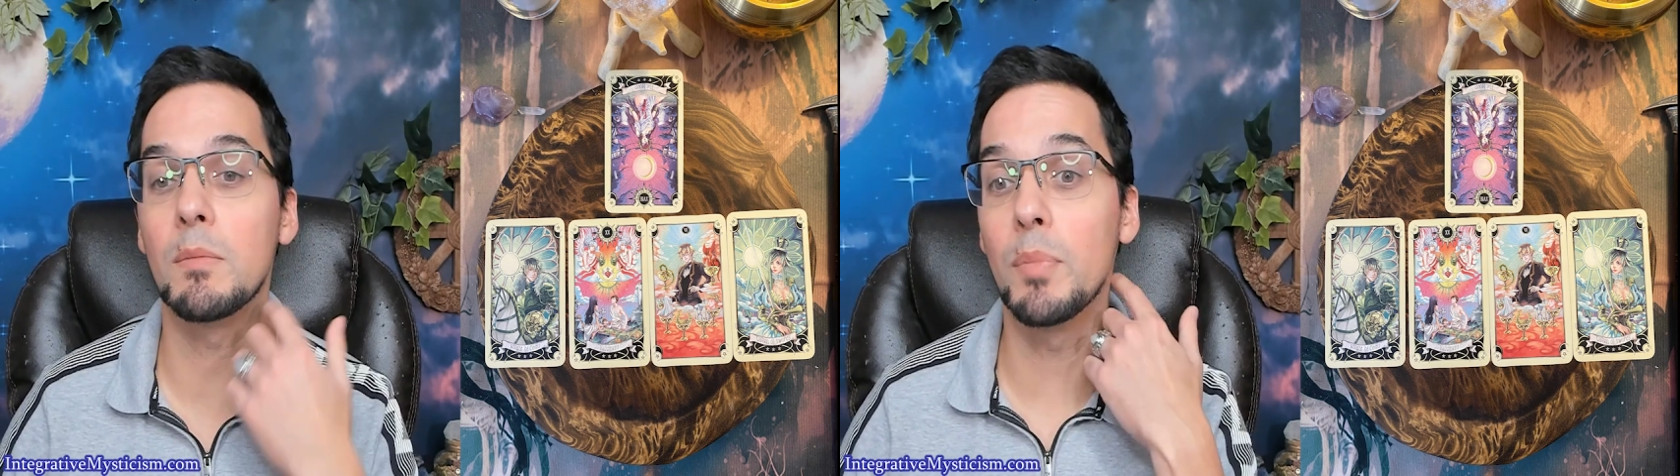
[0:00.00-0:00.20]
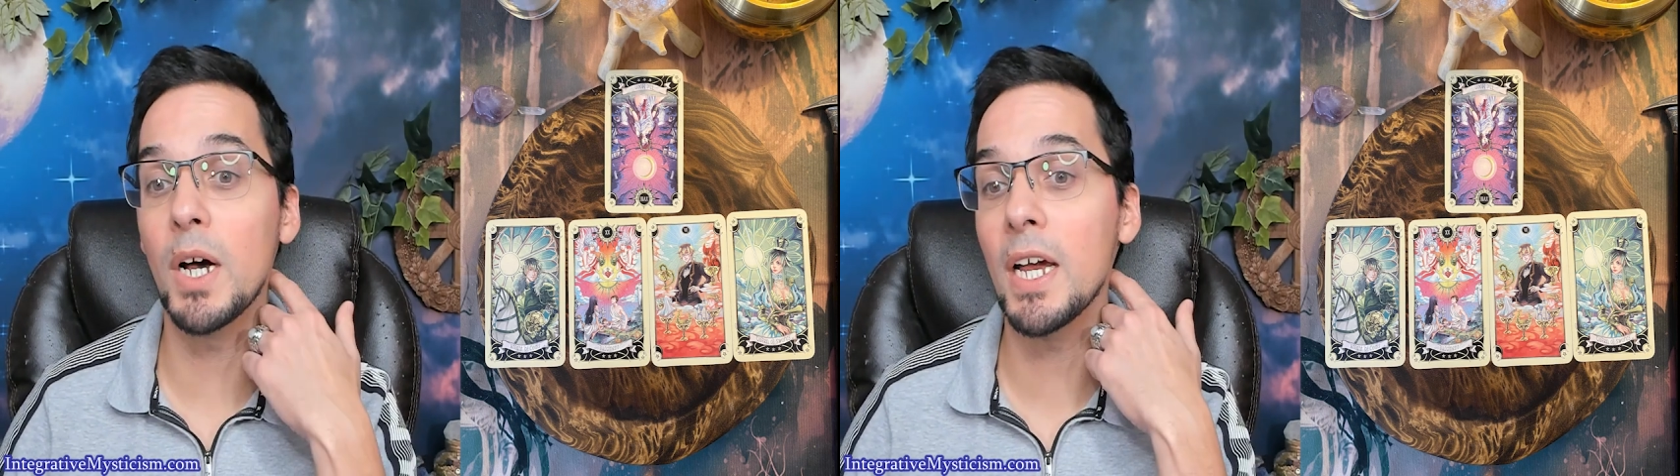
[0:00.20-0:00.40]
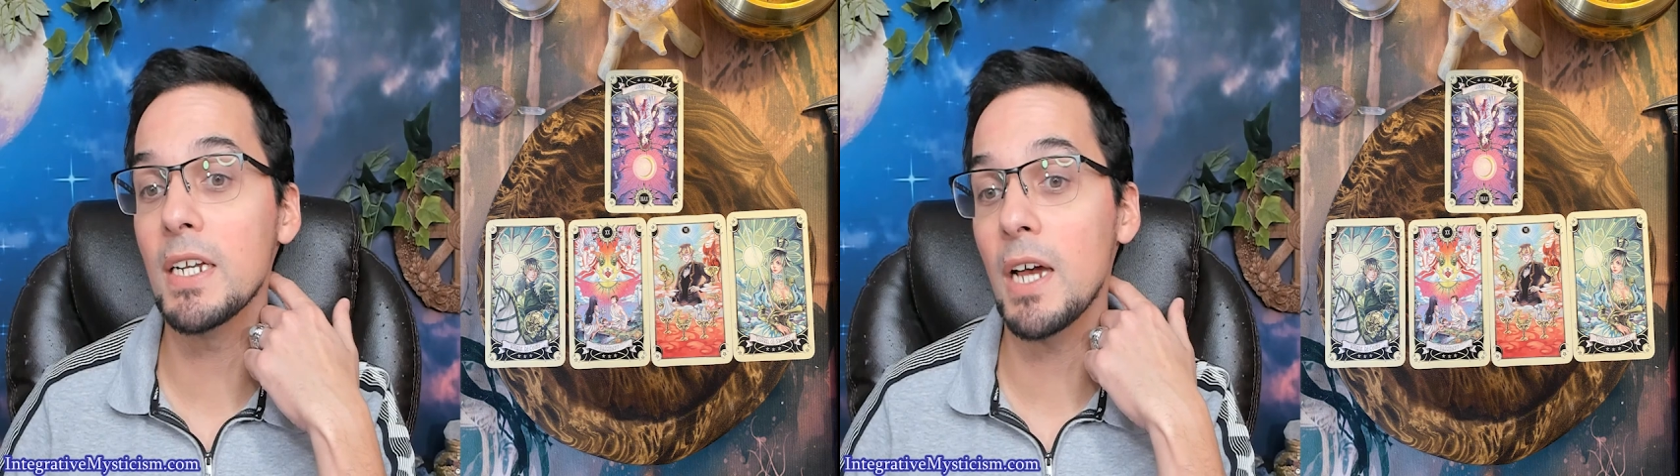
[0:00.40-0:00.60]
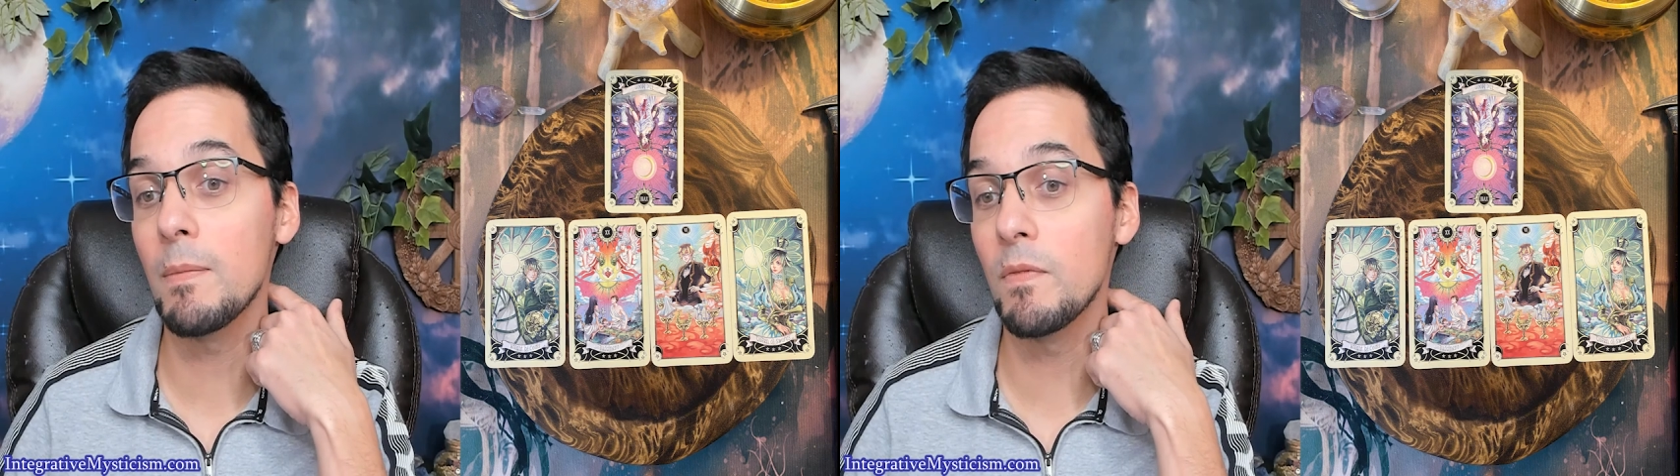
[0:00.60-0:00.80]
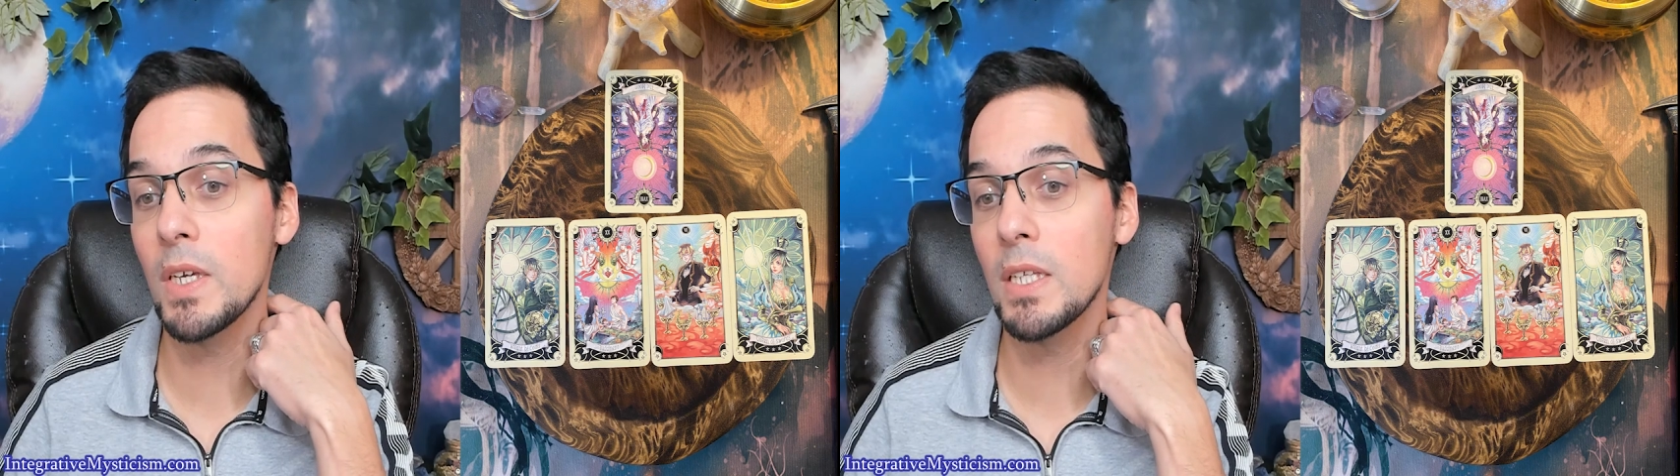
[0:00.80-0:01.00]
But I'm
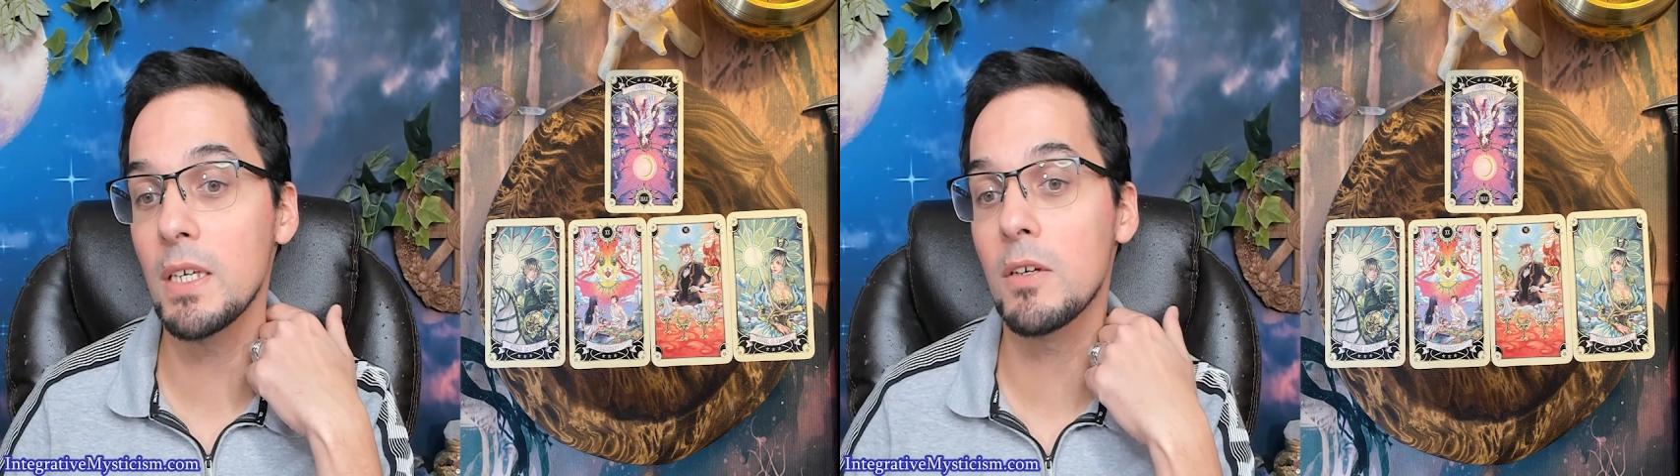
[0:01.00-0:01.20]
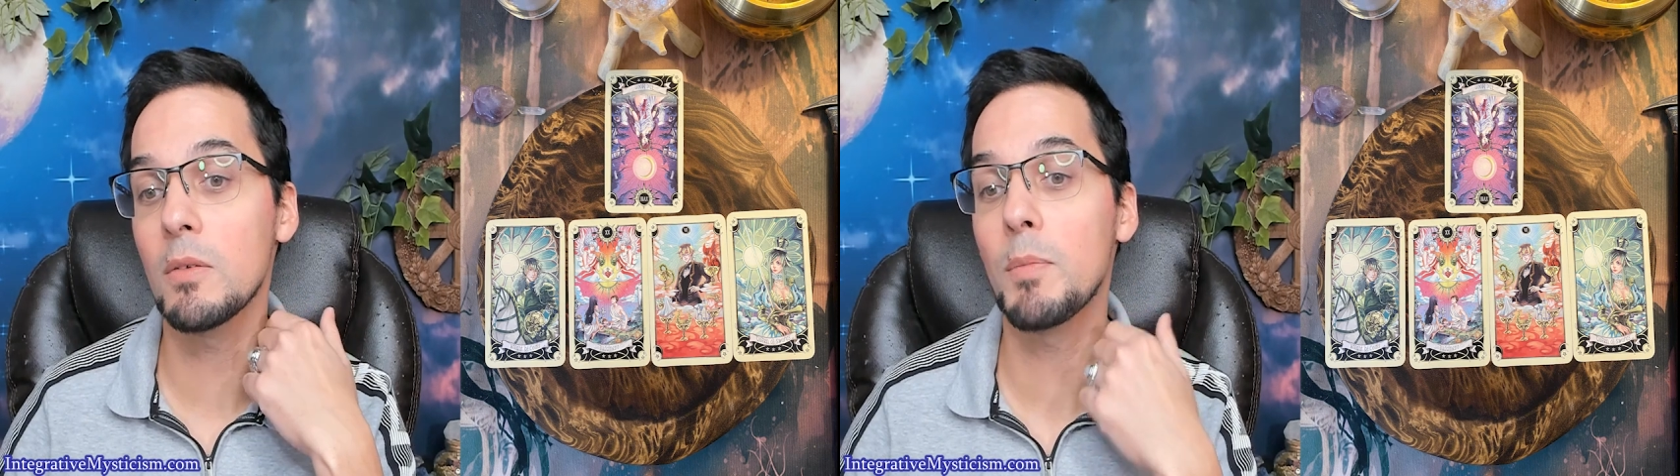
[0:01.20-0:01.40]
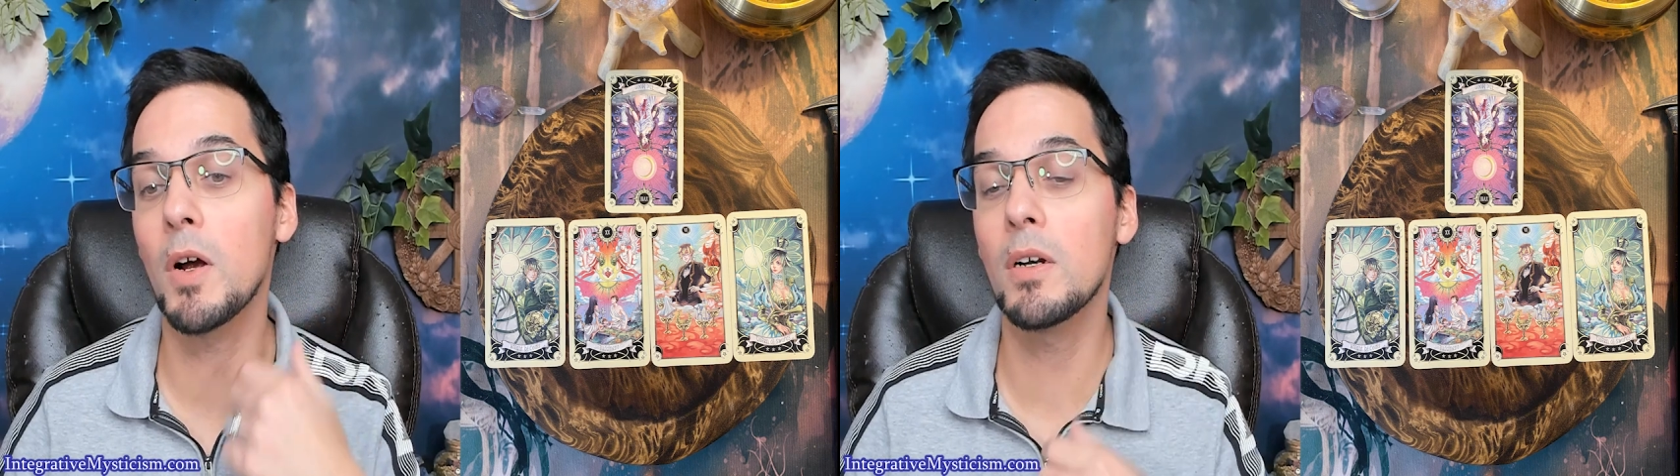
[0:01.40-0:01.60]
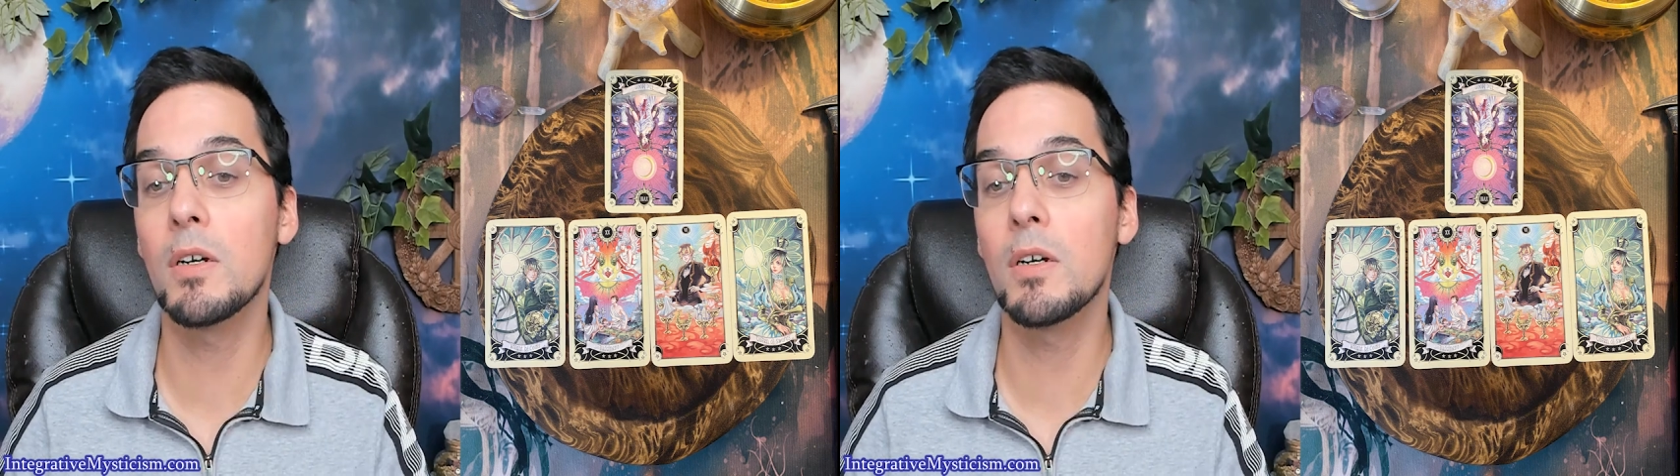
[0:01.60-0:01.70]
feeling your partner